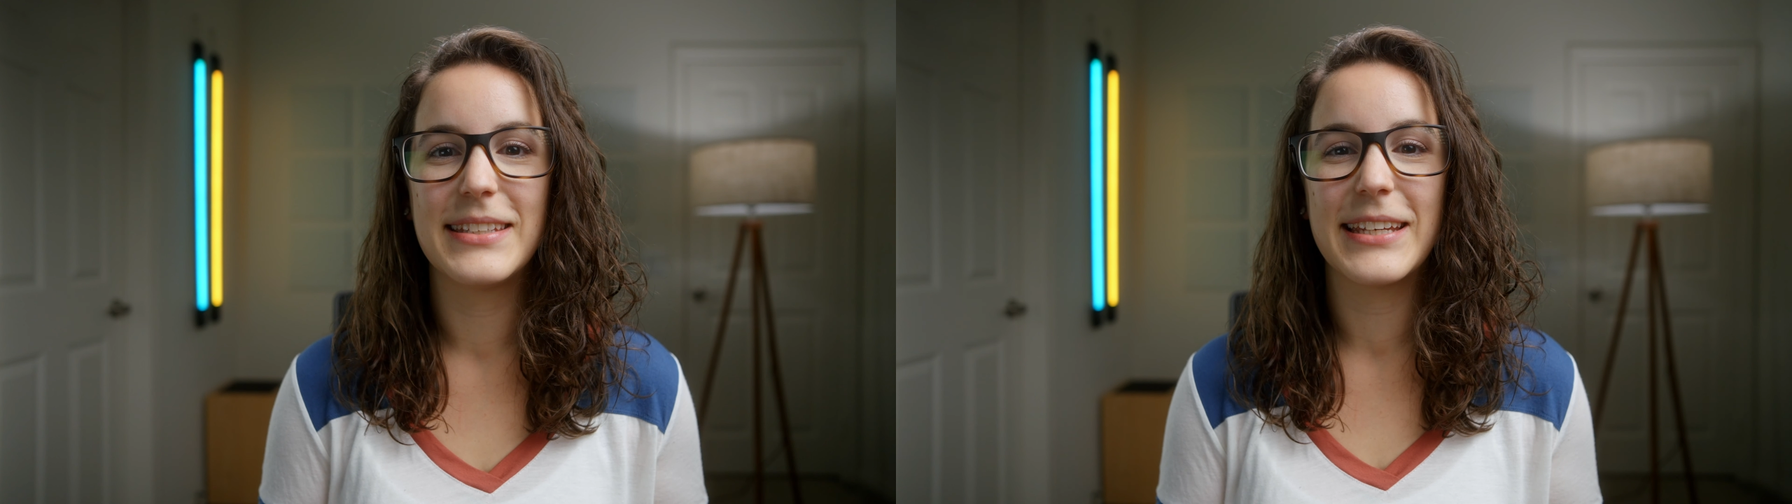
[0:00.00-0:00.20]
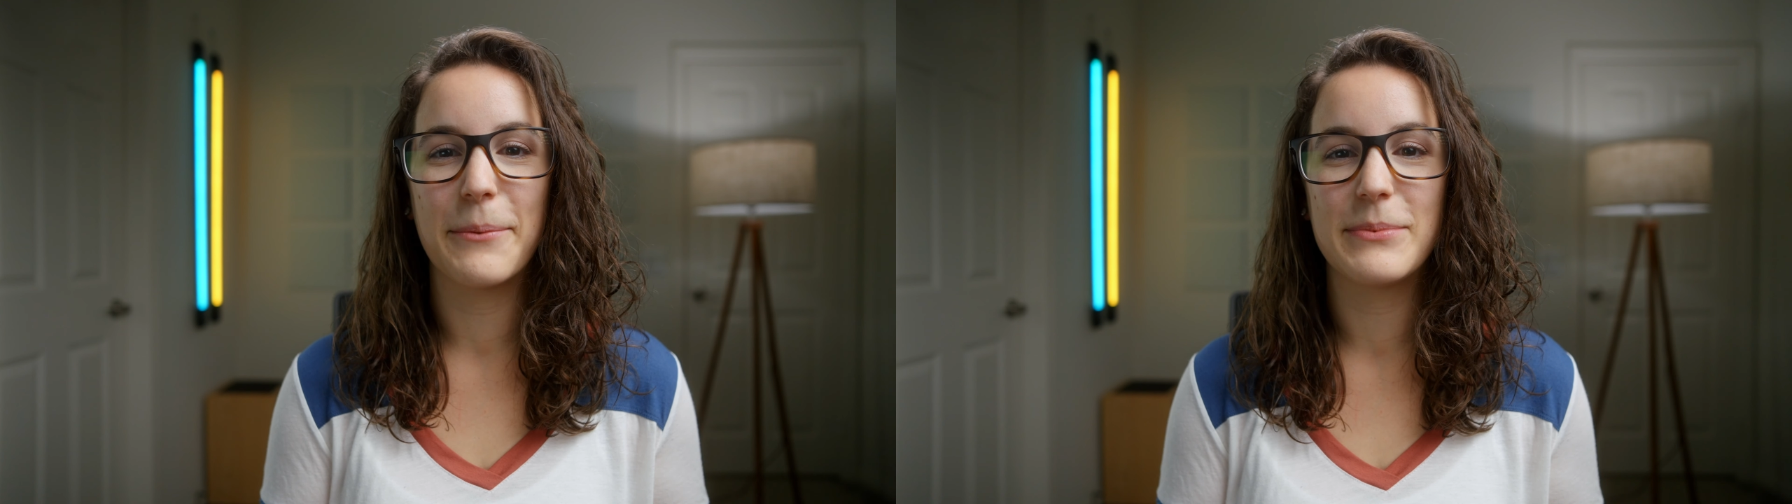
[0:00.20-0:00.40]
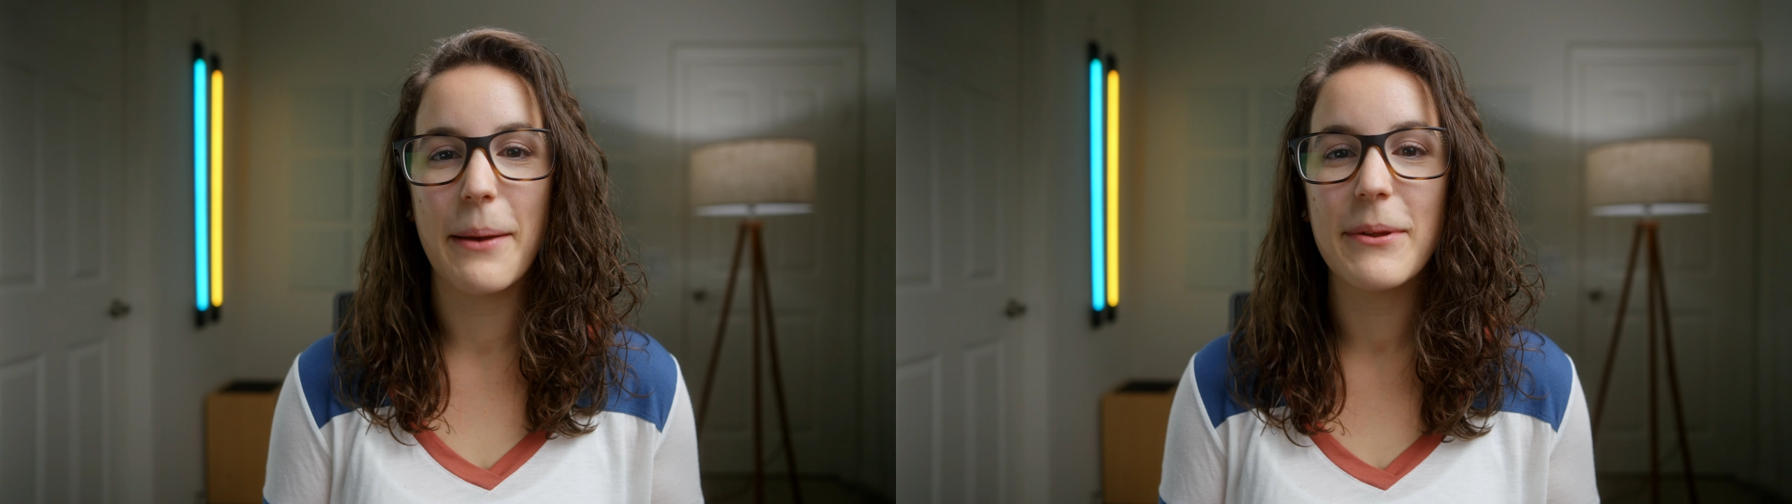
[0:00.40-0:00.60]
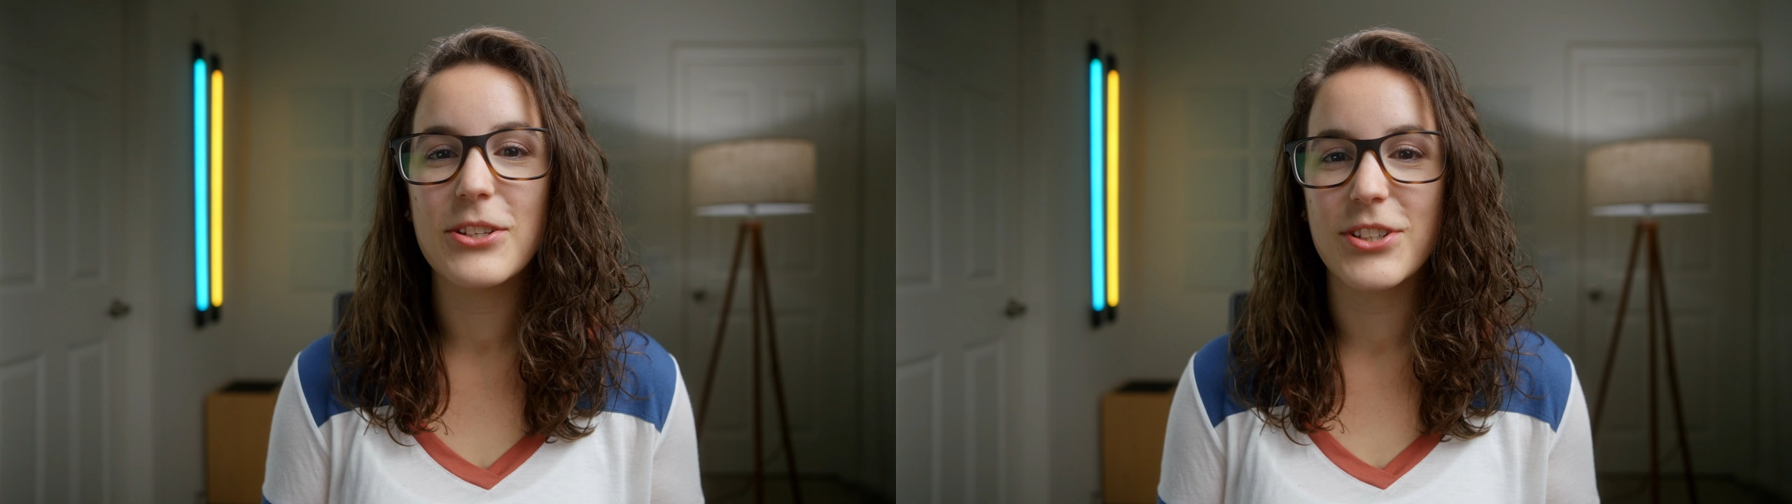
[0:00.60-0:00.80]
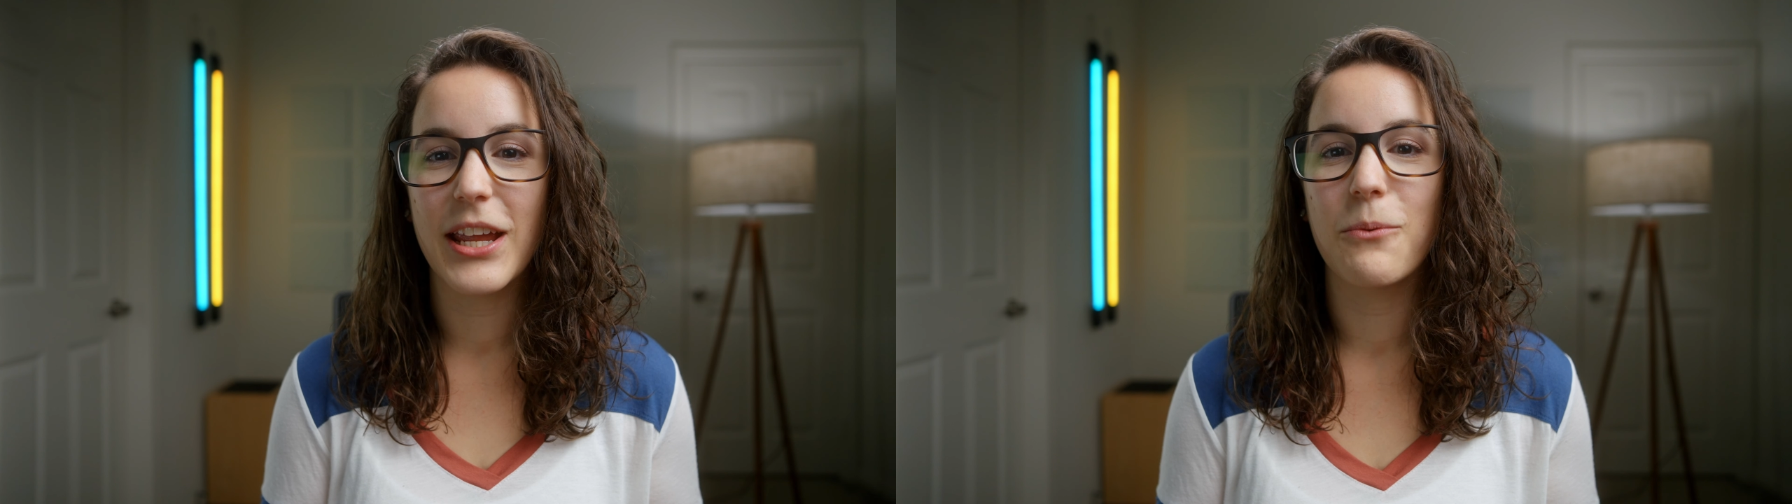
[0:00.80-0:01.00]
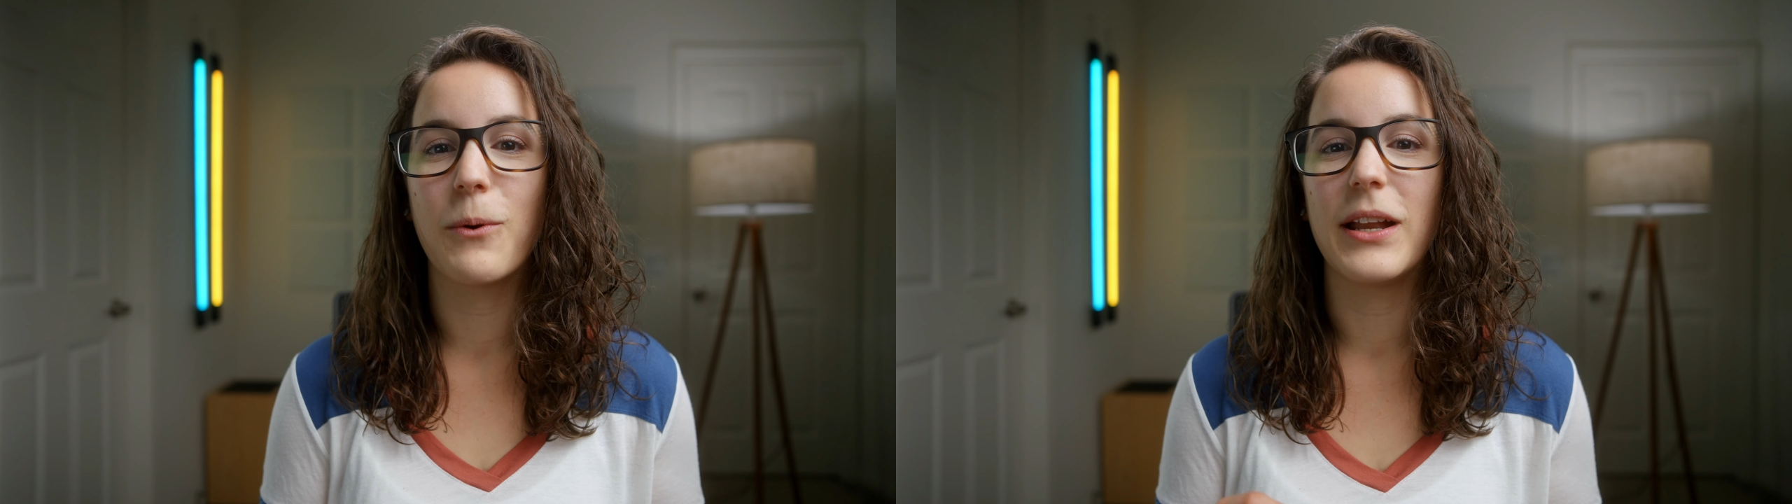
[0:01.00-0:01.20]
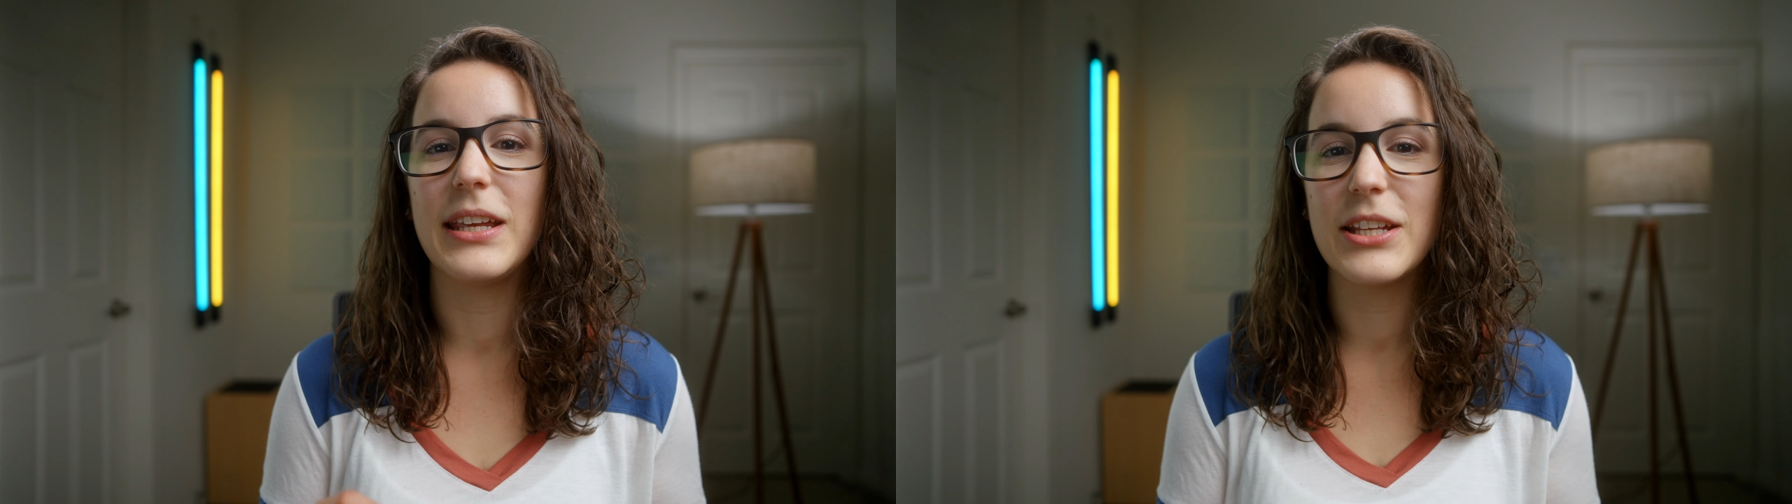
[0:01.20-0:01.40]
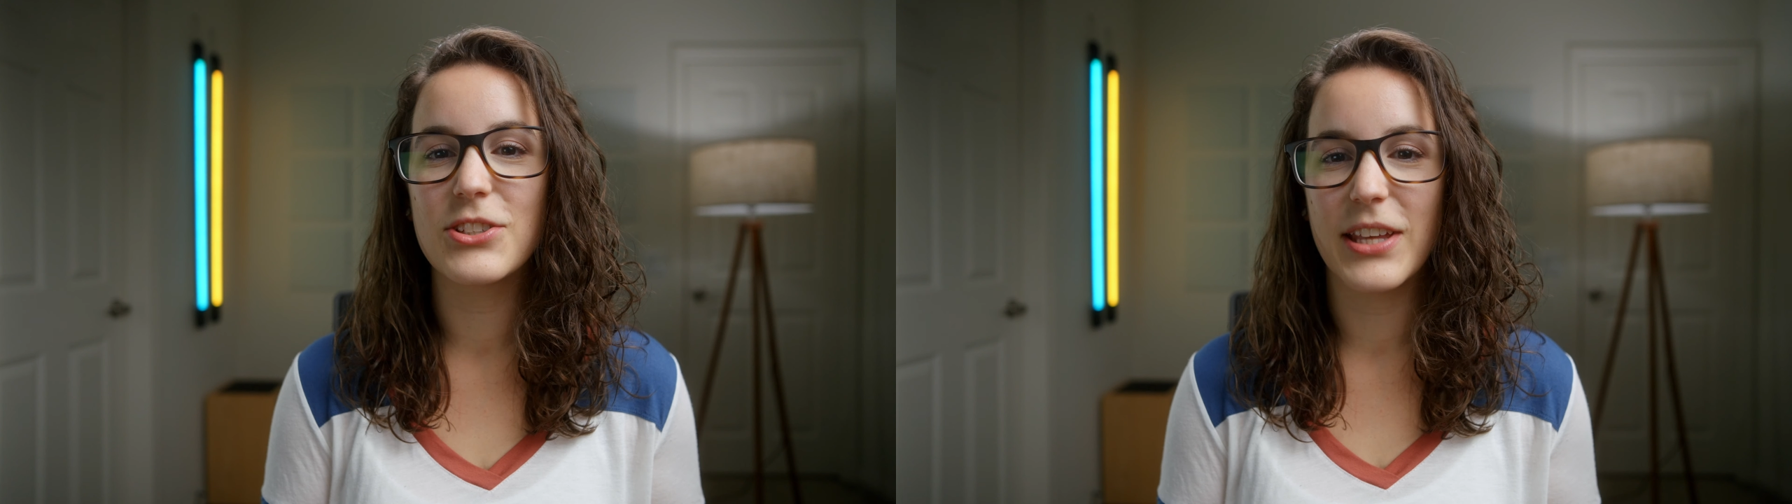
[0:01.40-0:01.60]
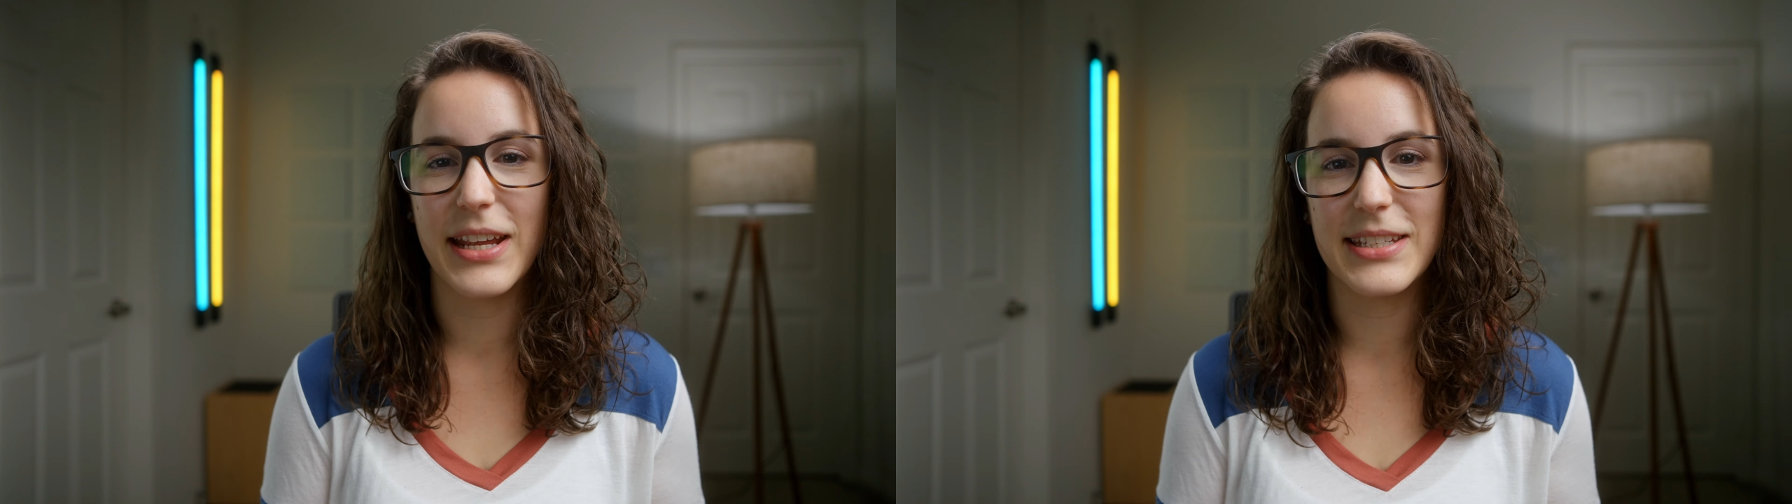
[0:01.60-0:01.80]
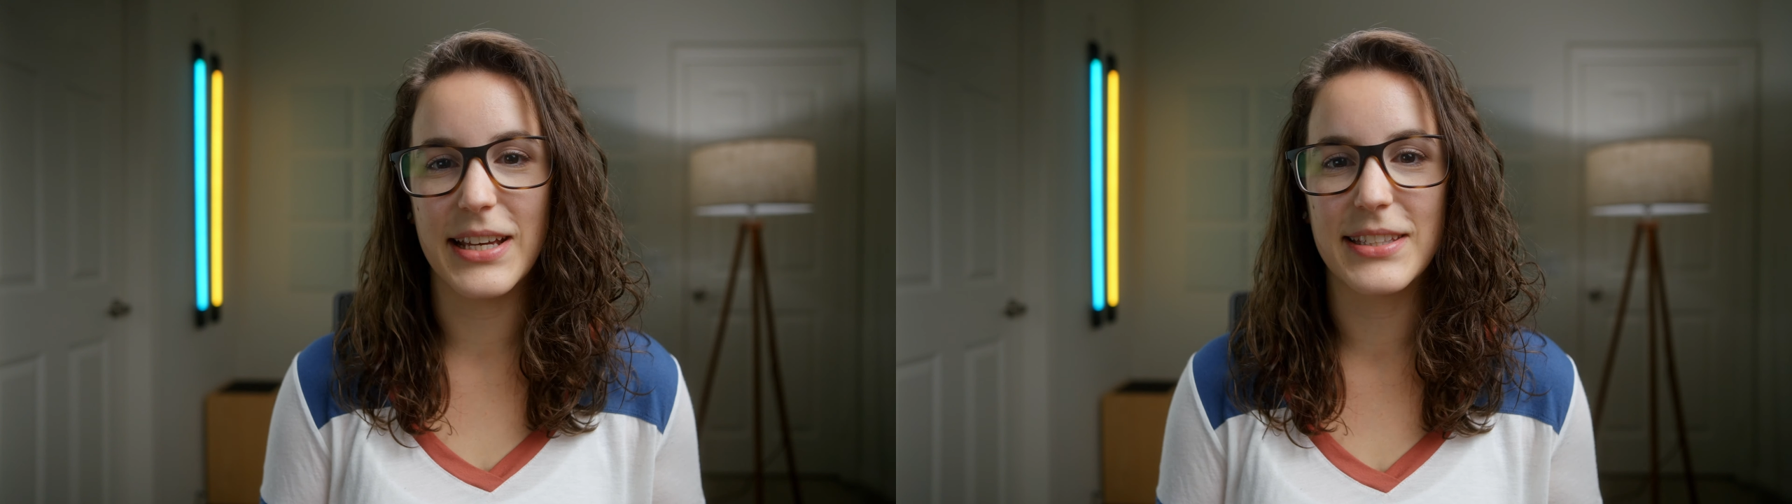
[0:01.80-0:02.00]
To help demonstrate what each
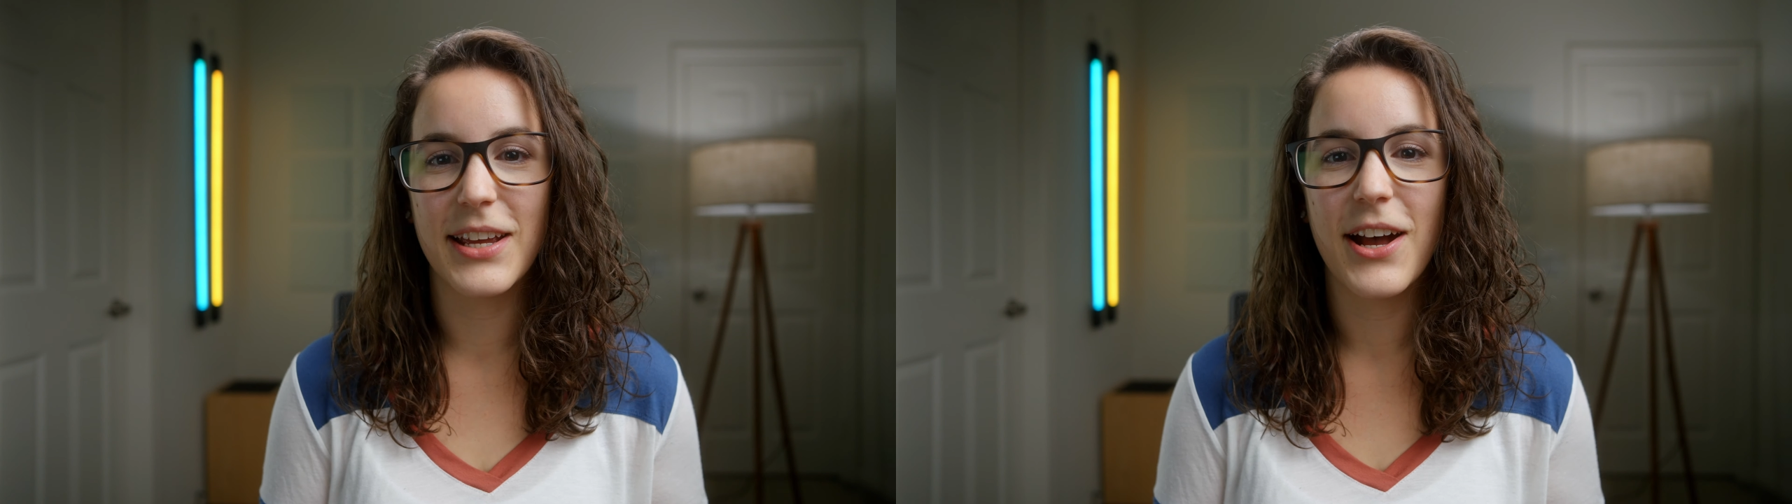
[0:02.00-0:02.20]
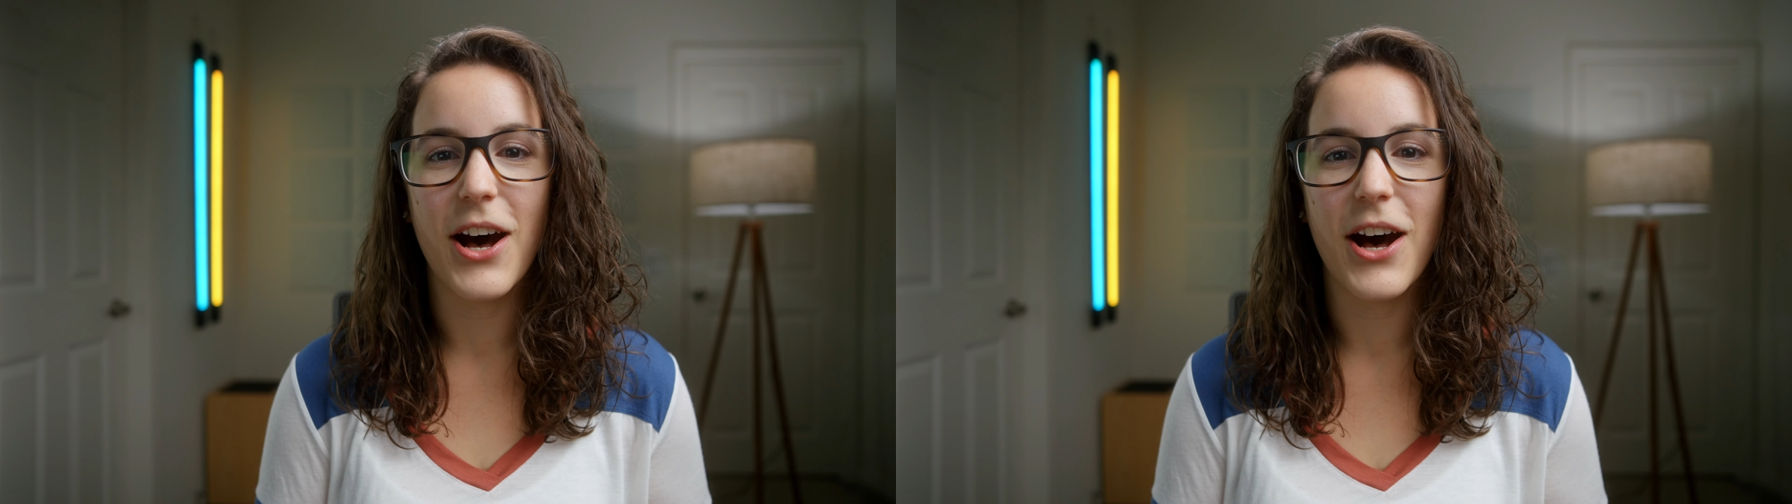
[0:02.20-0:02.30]
light does,